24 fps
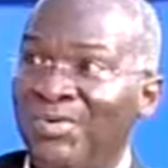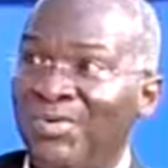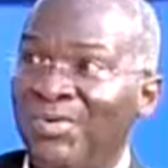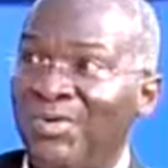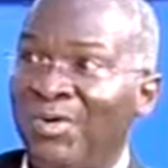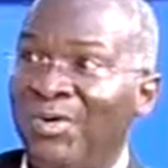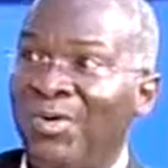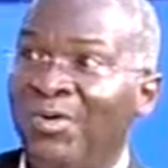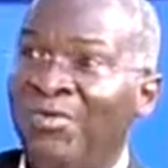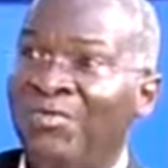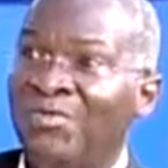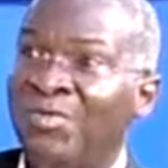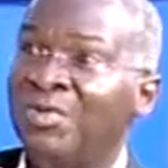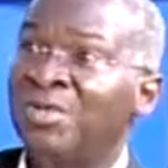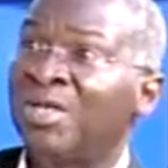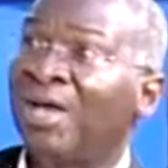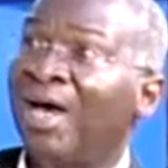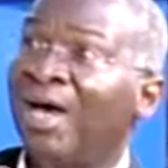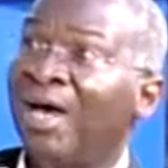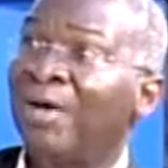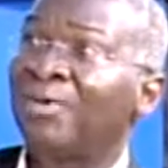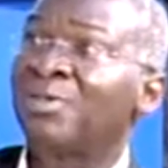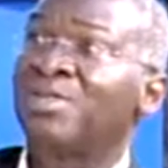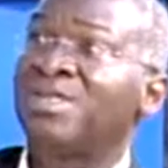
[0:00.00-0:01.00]
of those
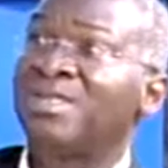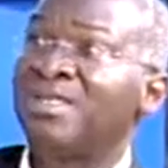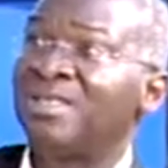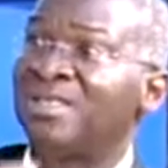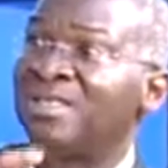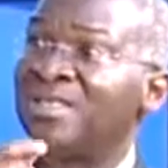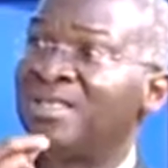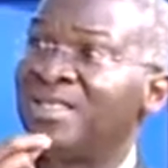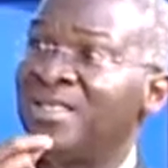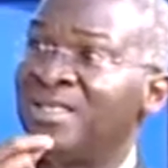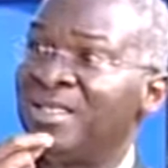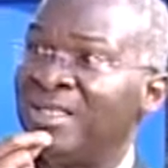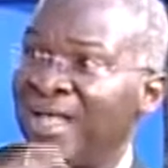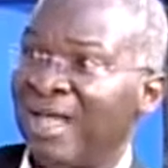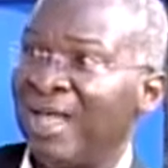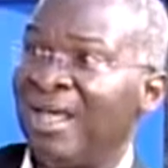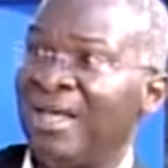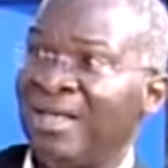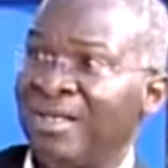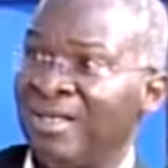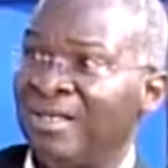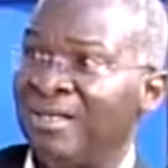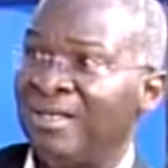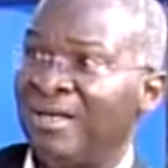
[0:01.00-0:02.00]
houses
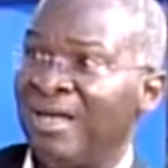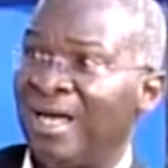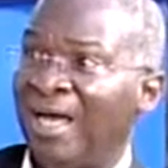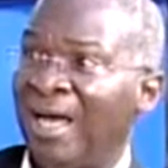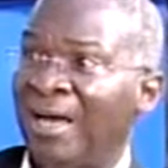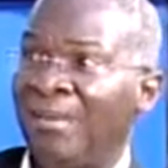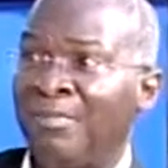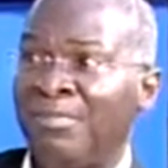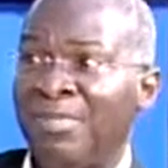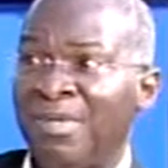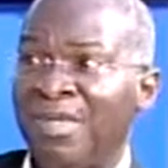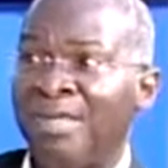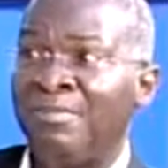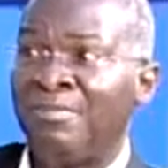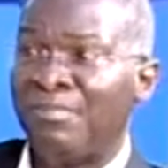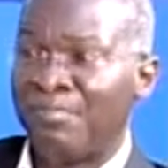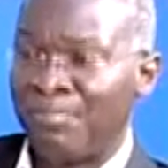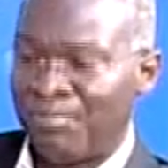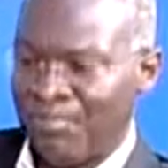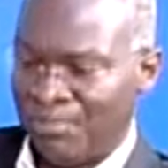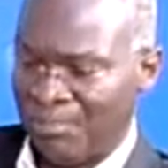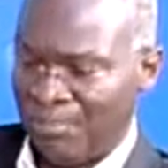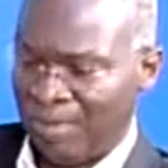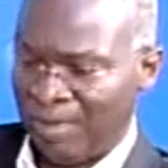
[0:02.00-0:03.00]
then and
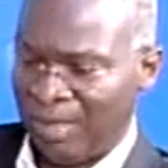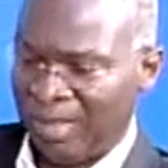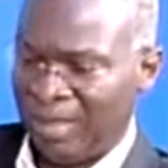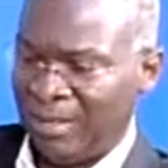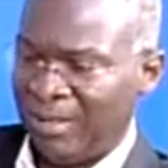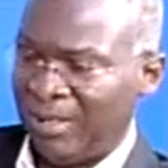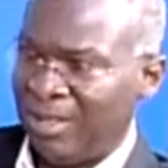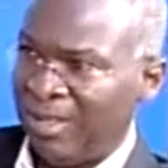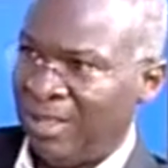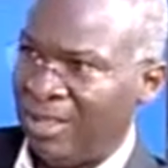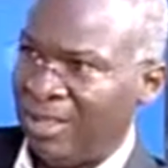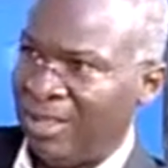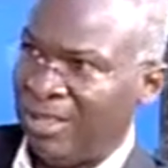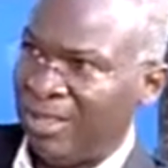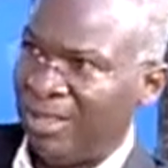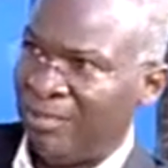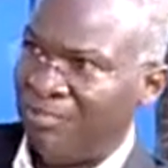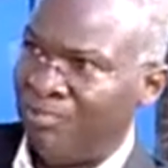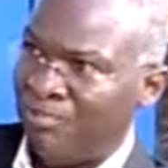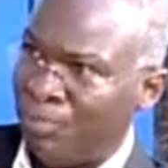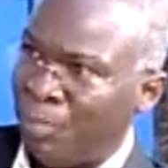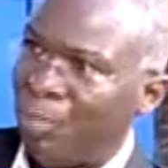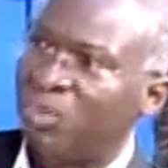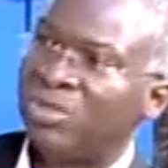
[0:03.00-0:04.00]

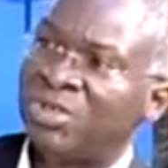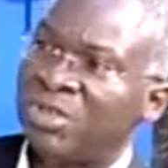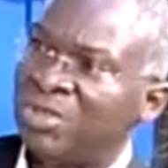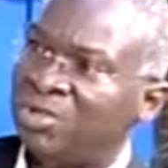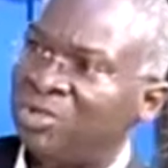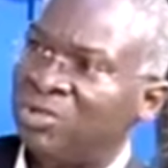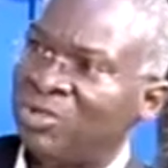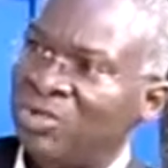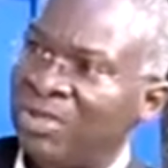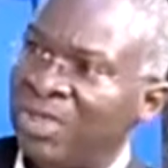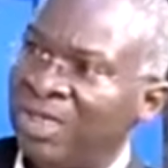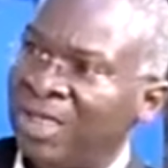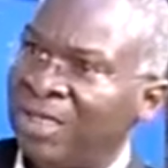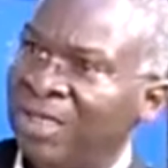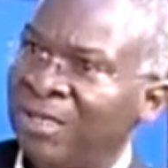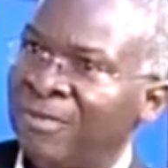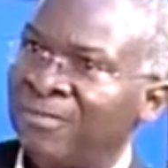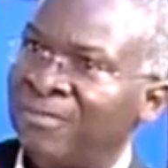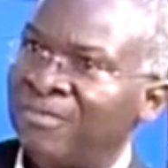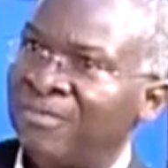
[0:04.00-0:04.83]
impose it today,